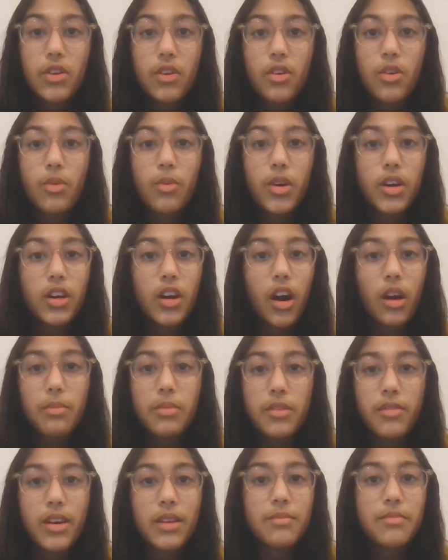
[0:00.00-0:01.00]
or what
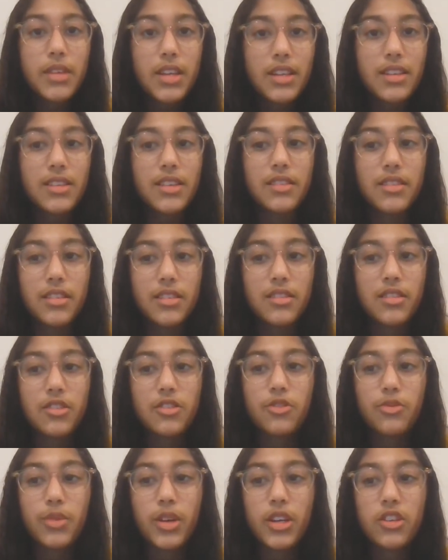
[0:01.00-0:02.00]
copyright means in this
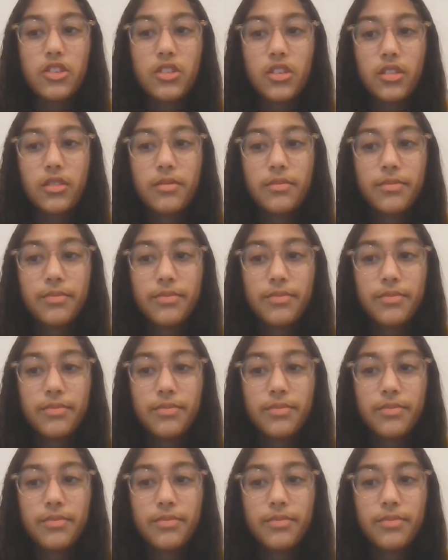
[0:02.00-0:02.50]
situation.